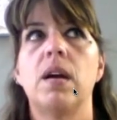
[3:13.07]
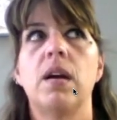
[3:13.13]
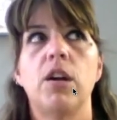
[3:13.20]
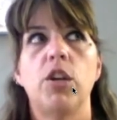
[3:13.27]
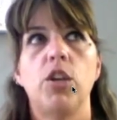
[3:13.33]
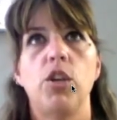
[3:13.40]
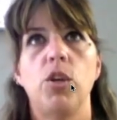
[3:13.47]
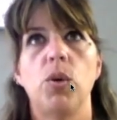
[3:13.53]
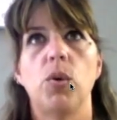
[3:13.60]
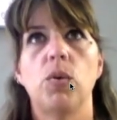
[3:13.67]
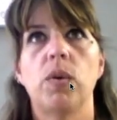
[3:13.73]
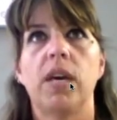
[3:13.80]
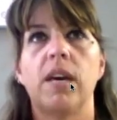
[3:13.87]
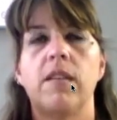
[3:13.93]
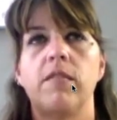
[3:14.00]
you
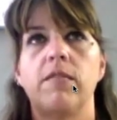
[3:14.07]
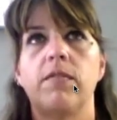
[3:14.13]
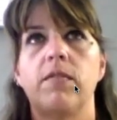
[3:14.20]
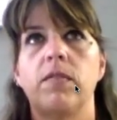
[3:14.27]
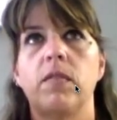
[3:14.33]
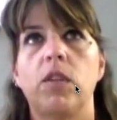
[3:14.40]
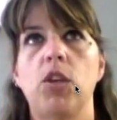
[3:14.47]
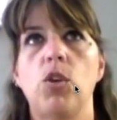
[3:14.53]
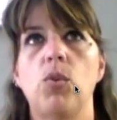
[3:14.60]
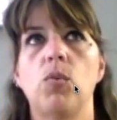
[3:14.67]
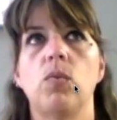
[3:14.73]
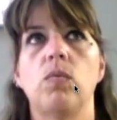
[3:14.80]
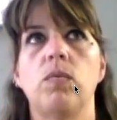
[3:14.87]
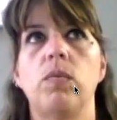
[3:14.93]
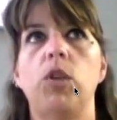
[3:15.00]
give
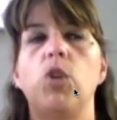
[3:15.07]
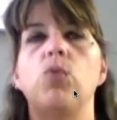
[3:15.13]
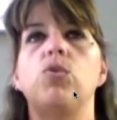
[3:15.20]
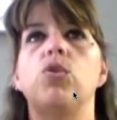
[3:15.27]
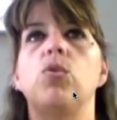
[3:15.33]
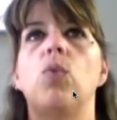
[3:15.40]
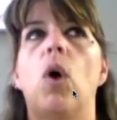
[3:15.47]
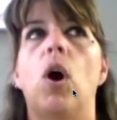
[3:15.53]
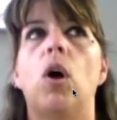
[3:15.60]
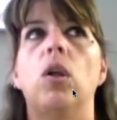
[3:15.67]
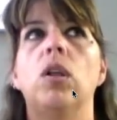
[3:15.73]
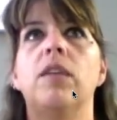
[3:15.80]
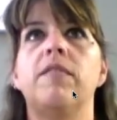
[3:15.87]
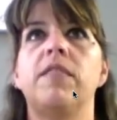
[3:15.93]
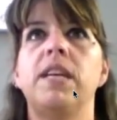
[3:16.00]
you do all of
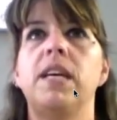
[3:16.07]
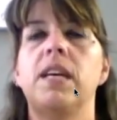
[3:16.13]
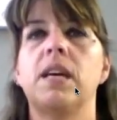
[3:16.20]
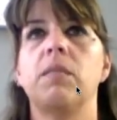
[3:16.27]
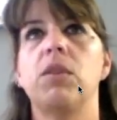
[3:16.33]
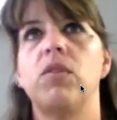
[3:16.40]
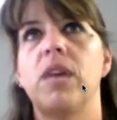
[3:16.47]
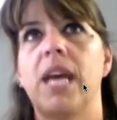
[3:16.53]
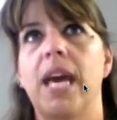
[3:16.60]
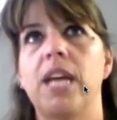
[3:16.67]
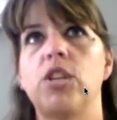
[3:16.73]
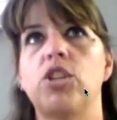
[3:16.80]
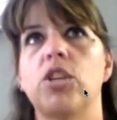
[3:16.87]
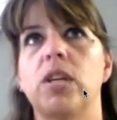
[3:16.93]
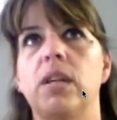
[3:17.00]
the
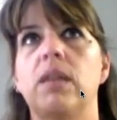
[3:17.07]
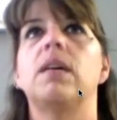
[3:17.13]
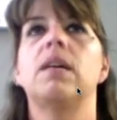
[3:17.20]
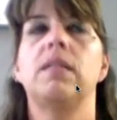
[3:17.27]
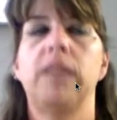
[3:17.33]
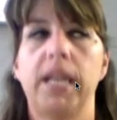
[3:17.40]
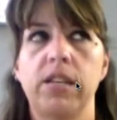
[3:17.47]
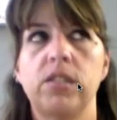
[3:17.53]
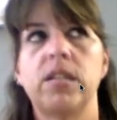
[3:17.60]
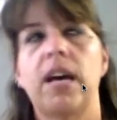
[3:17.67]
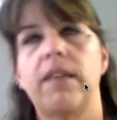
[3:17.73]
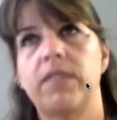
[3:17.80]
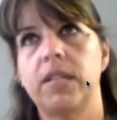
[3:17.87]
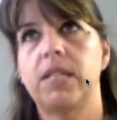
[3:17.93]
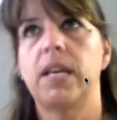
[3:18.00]
communication. They just have to
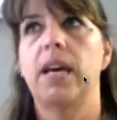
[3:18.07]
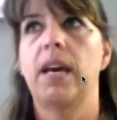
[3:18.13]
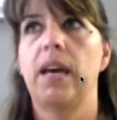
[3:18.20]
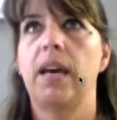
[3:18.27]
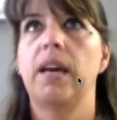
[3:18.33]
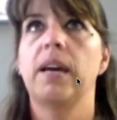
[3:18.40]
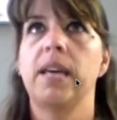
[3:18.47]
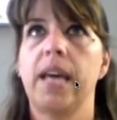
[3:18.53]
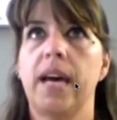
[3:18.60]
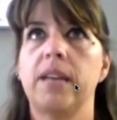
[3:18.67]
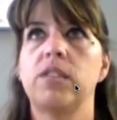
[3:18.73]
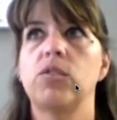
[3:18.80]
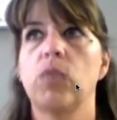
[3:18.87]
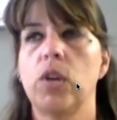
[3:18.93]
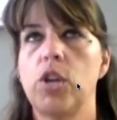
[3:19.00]
say a yes
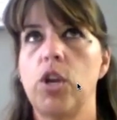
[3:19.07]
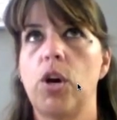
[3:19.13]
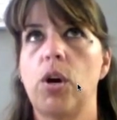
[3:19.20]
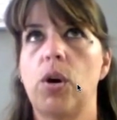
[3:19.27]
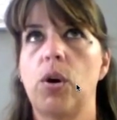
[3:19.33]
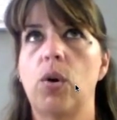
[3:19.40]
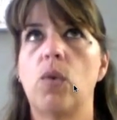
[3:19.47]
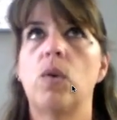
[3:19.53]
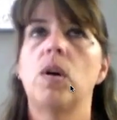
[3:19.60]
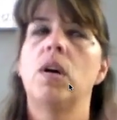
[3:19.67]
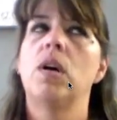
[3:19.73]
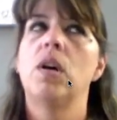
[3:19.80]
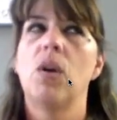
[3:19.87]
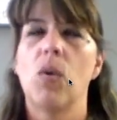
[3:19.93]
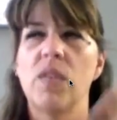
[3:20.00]
or a no,
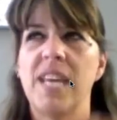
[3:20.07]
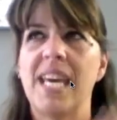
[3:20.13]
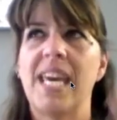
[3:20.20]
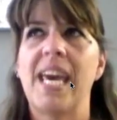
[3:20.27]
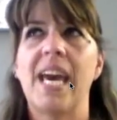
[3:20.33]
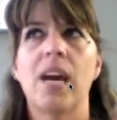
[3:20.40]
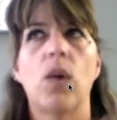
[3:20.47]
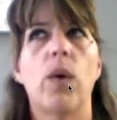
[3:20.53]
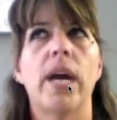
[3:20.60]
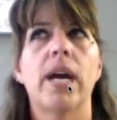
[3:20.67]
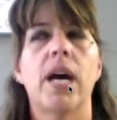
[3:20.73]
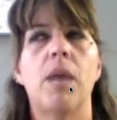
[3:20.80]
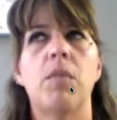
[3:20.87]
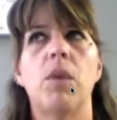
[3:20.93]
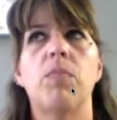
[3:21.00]
or they can't quite come
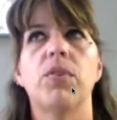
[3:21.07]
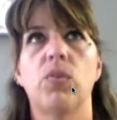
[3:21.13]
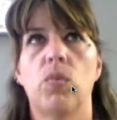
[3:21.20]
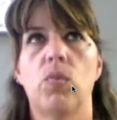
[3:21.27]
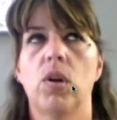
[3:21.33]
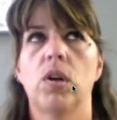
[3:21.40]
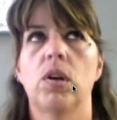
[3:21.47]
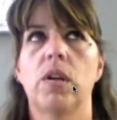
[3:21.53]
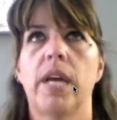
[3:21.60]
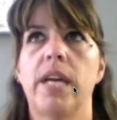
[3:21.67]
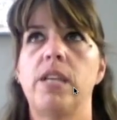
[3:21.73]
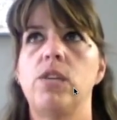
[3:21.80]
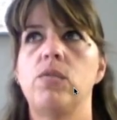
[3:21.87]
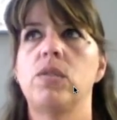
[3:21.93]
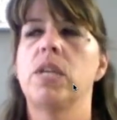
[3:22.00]
up with the word, and
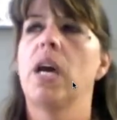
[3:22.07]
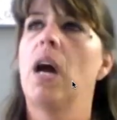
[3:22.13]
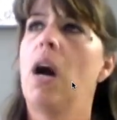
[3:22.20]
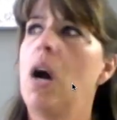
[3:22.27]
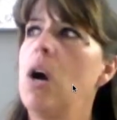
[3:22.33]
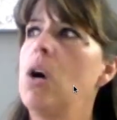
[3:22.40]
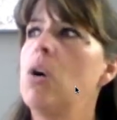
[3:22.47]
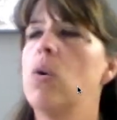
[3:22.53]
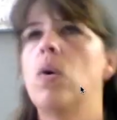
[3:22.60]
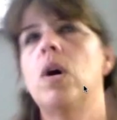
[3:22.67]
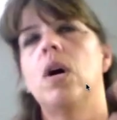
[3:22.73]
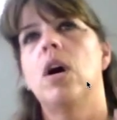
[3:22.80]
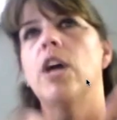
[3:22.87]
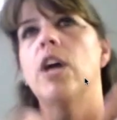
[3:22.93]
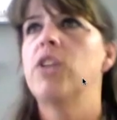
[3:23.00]
you say, "Oh,
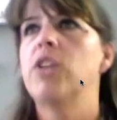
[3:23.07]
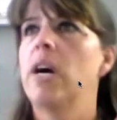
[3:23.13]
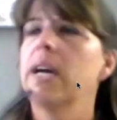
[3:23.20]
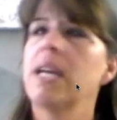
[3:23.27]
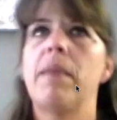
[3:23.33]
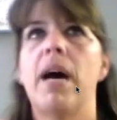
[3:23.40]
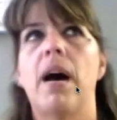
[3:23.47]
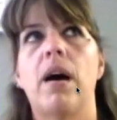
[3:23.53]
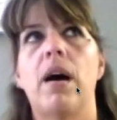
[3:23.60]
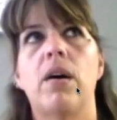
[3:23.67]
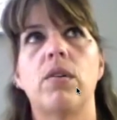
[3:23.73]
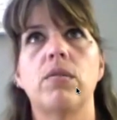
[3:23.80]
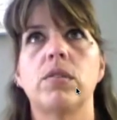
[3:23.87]
you're talking about